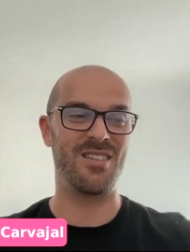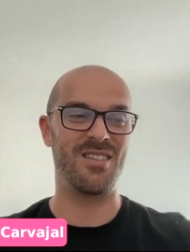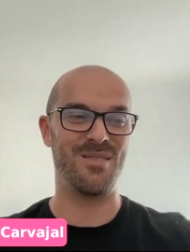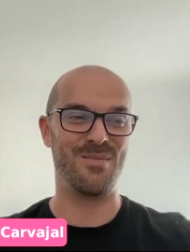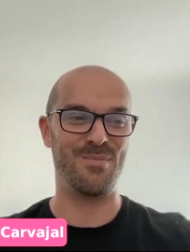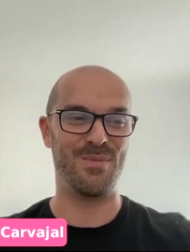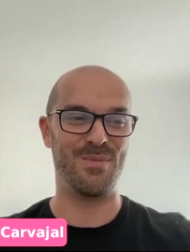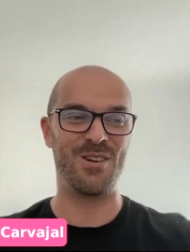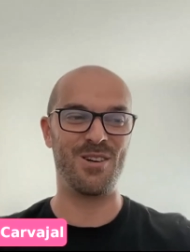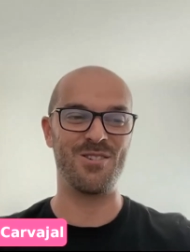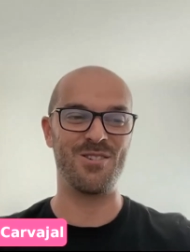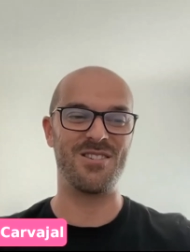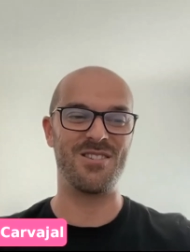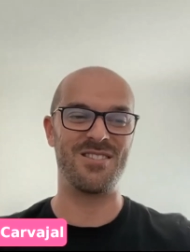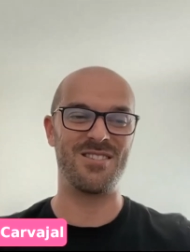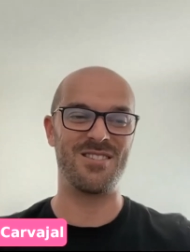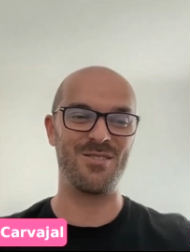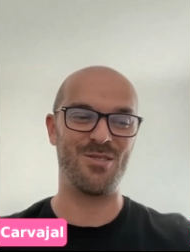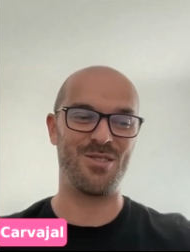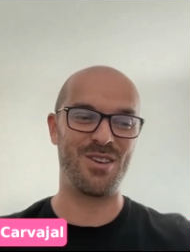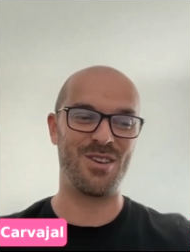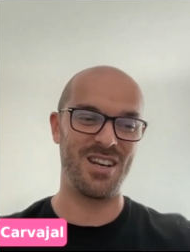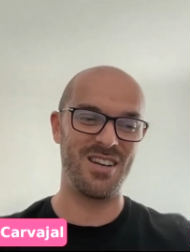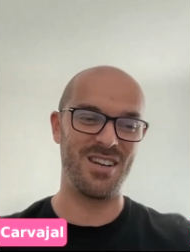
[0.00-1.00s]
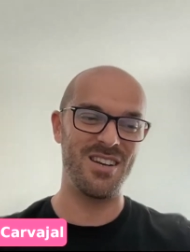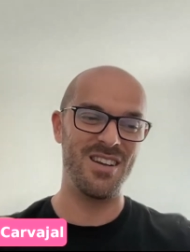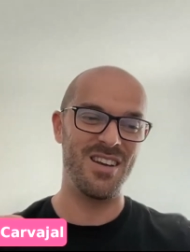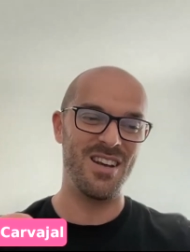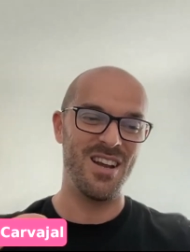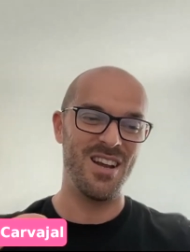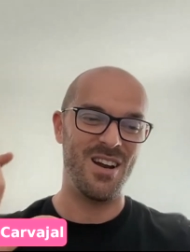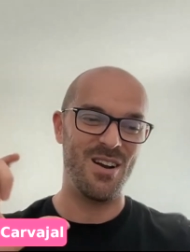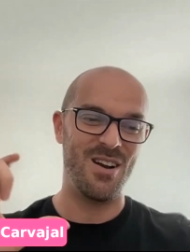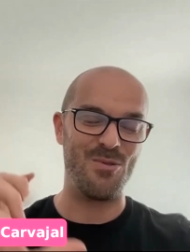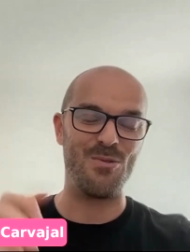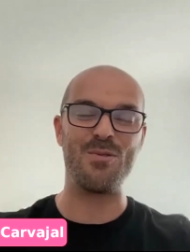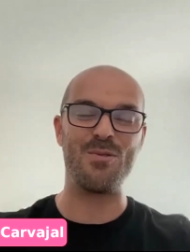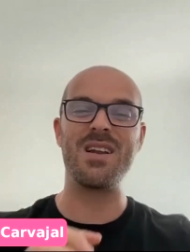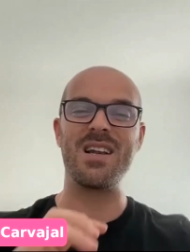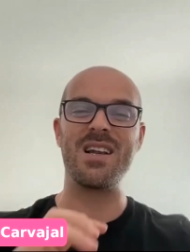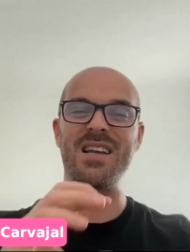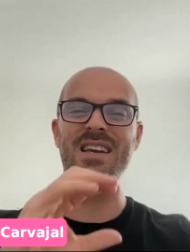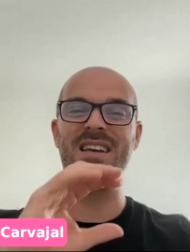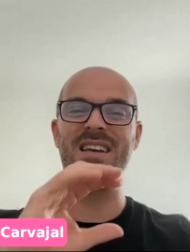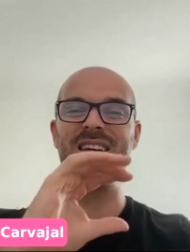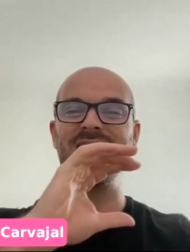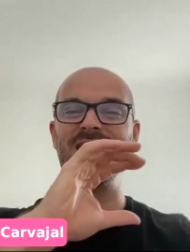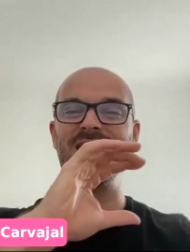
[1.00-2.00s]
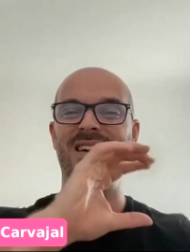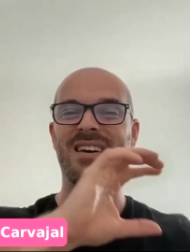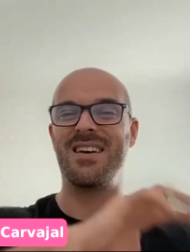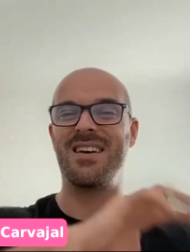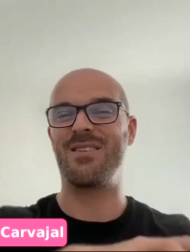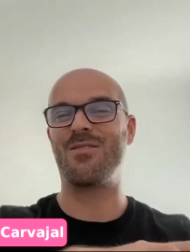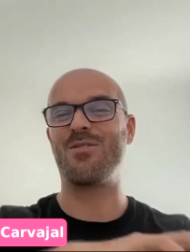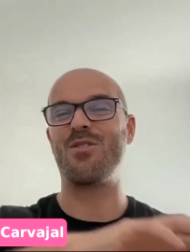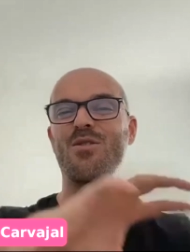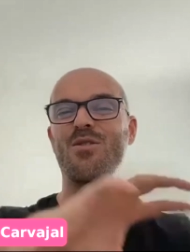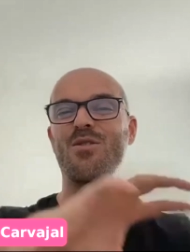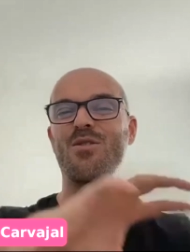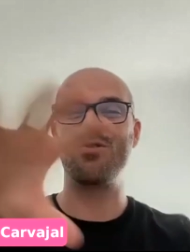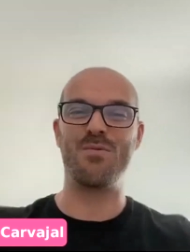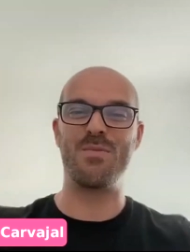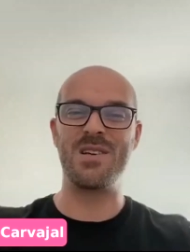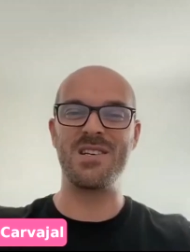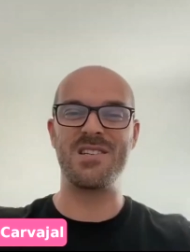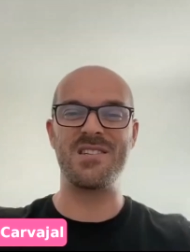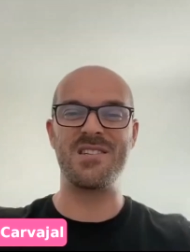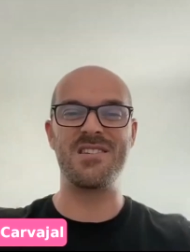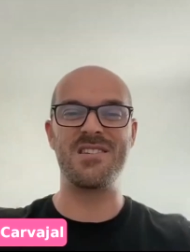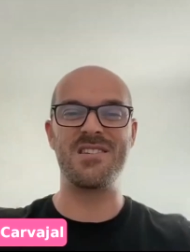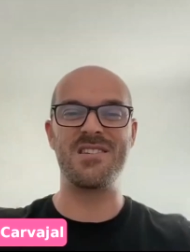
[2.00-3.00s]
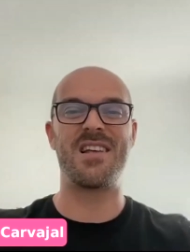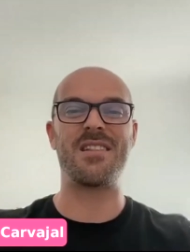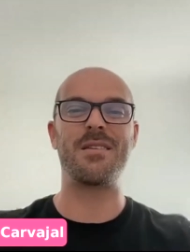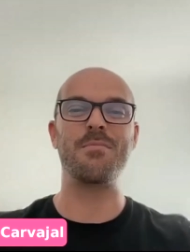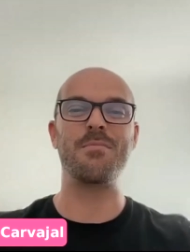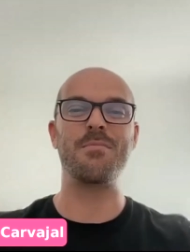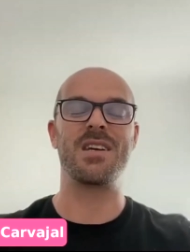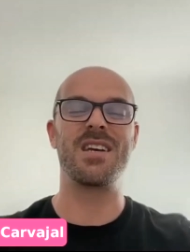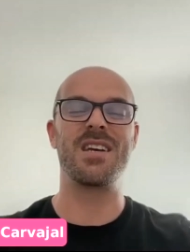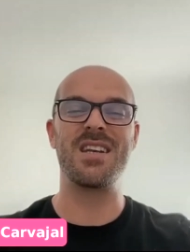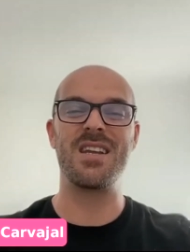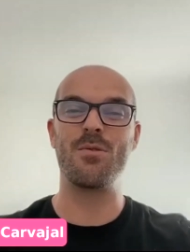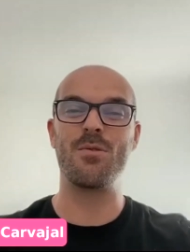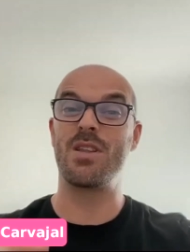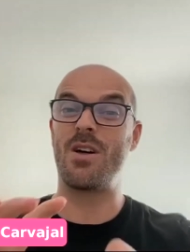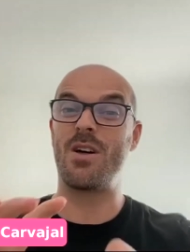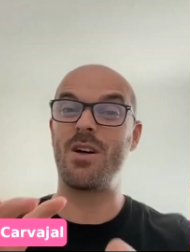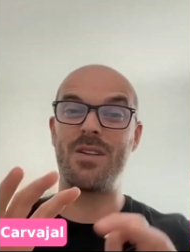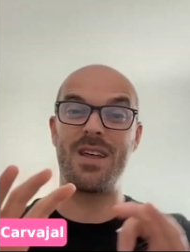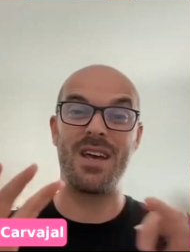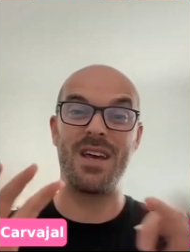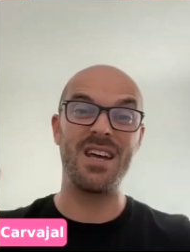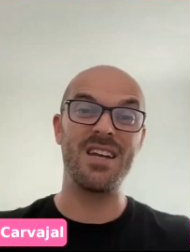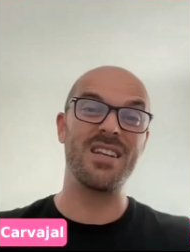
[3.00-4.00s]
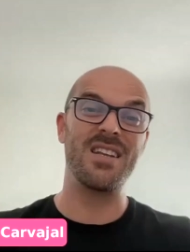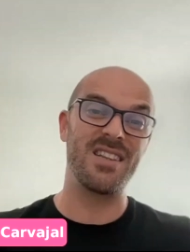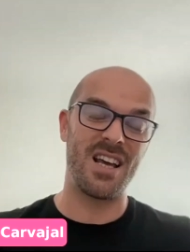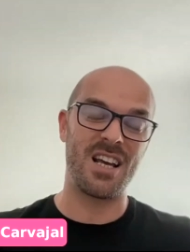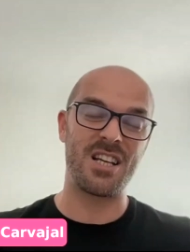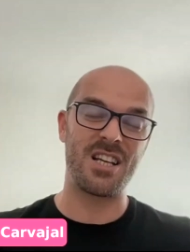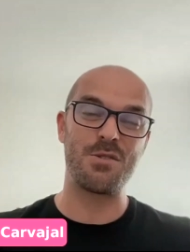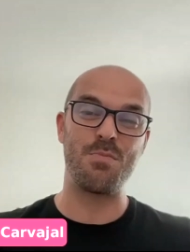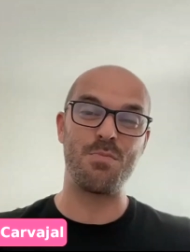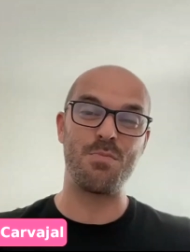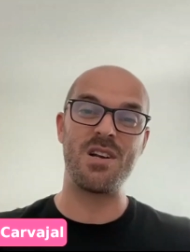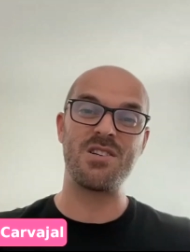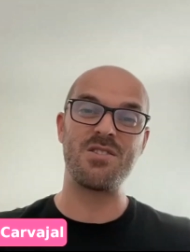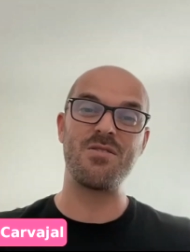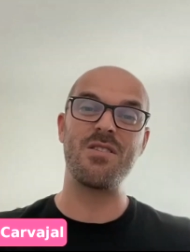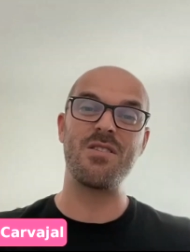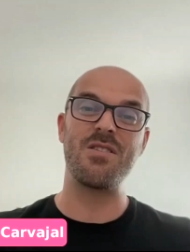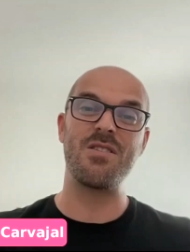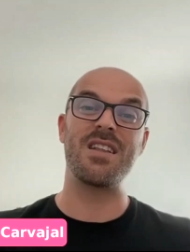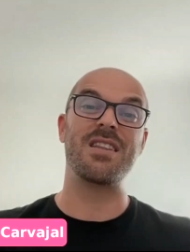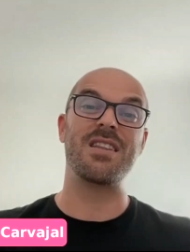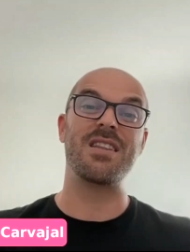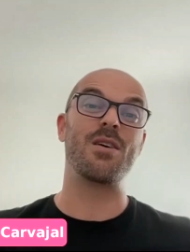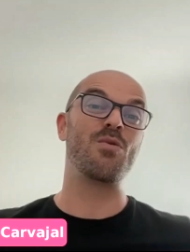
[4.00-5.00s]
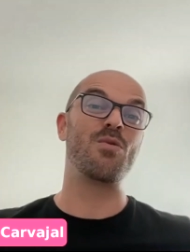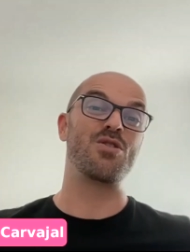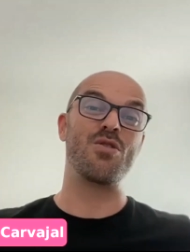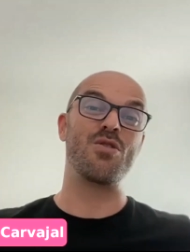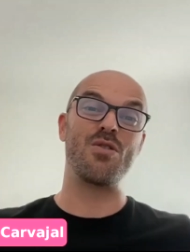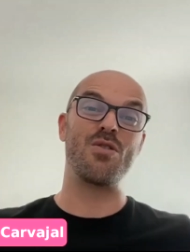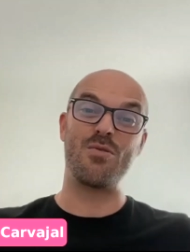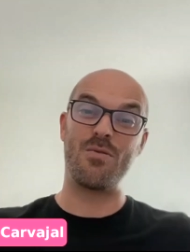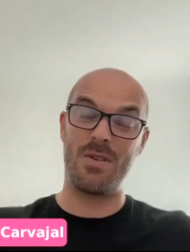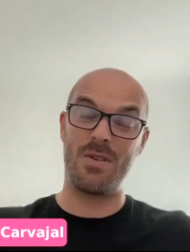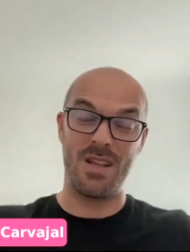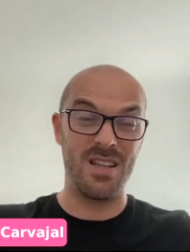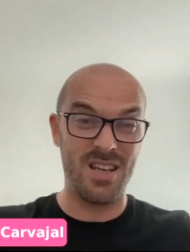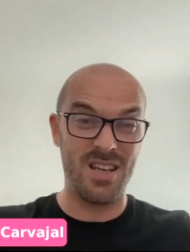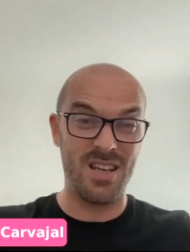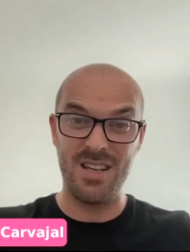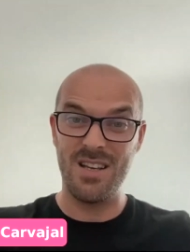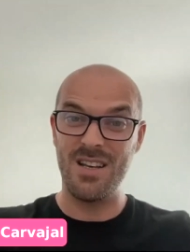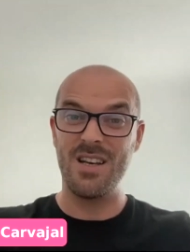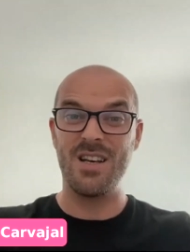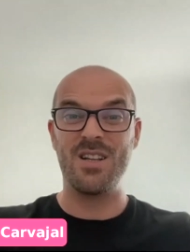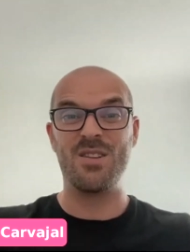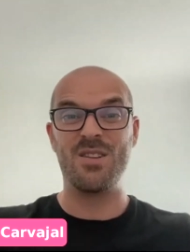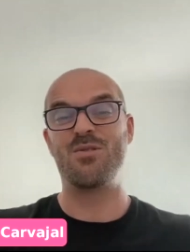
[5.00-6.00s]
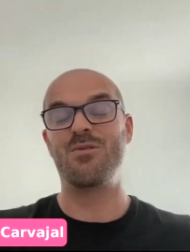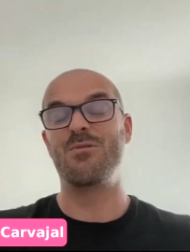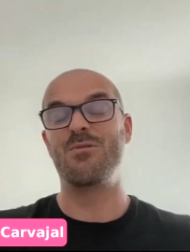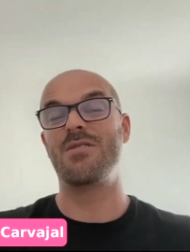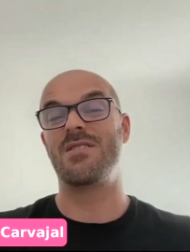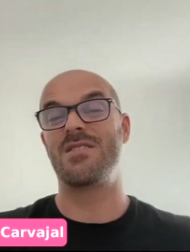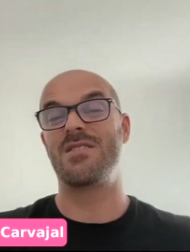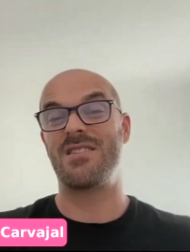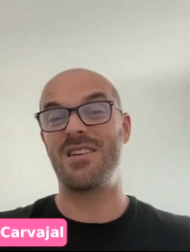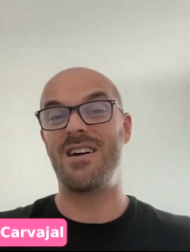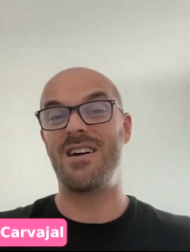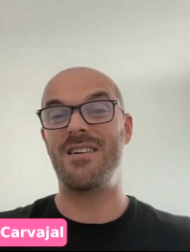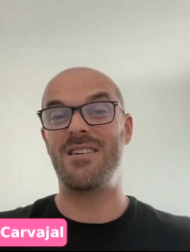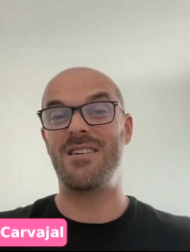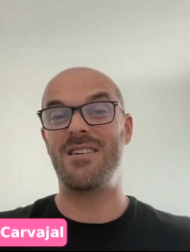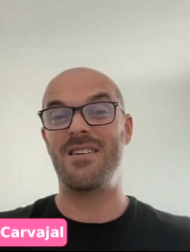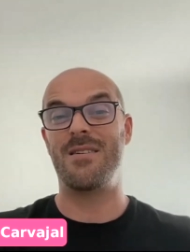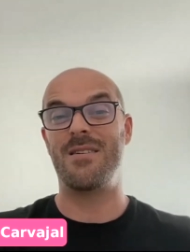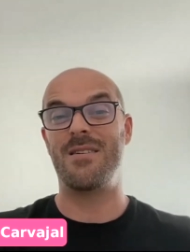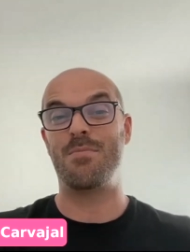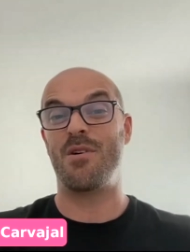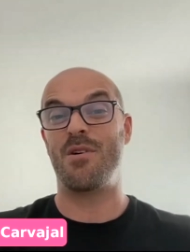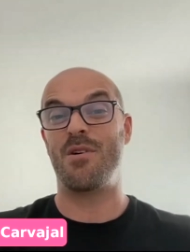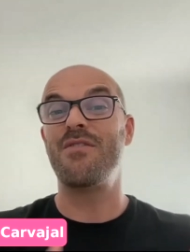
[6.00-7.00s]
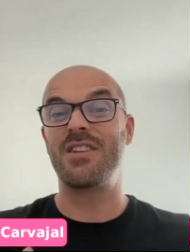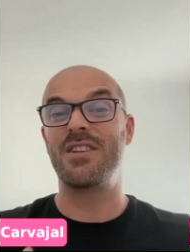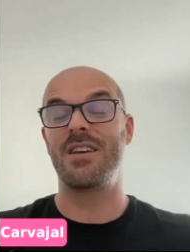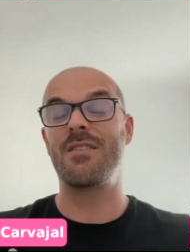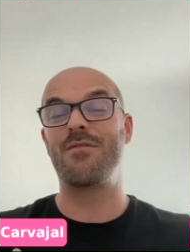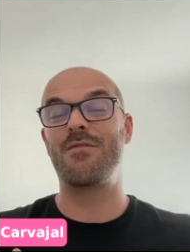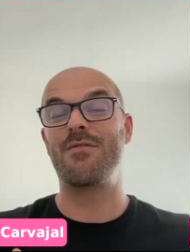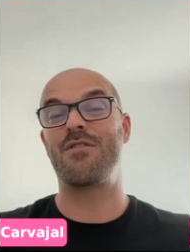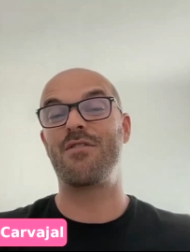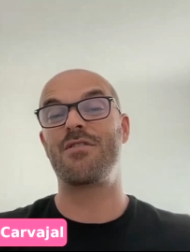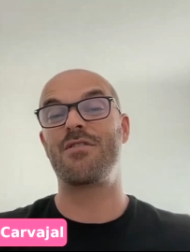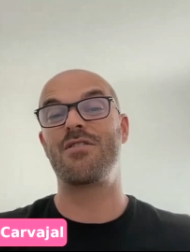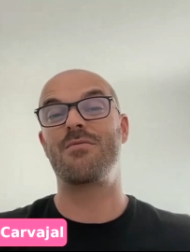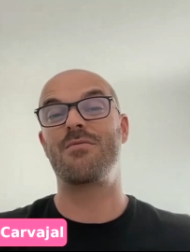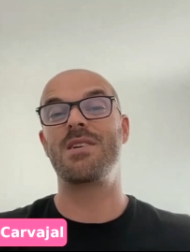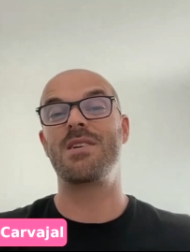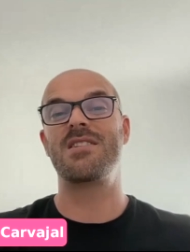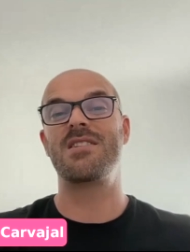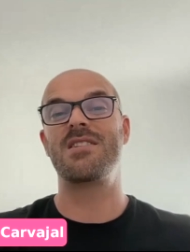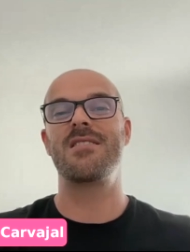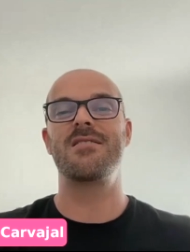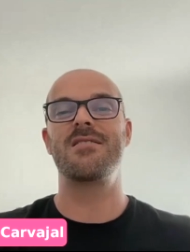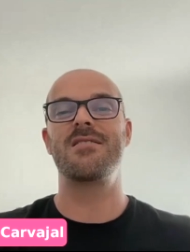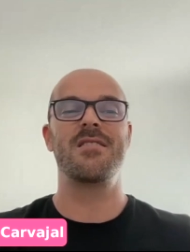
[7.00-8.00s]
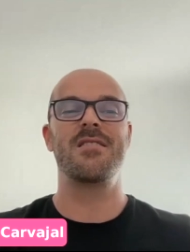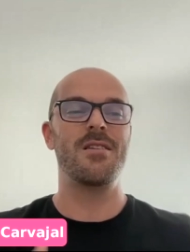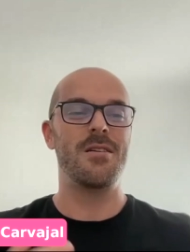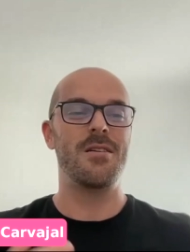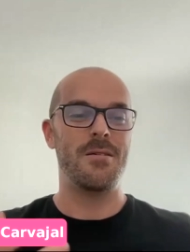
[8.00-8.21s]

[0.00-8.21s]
because you can really grow your business at the beginning without any tax pressure, and then when you're ready to start profiting from your business,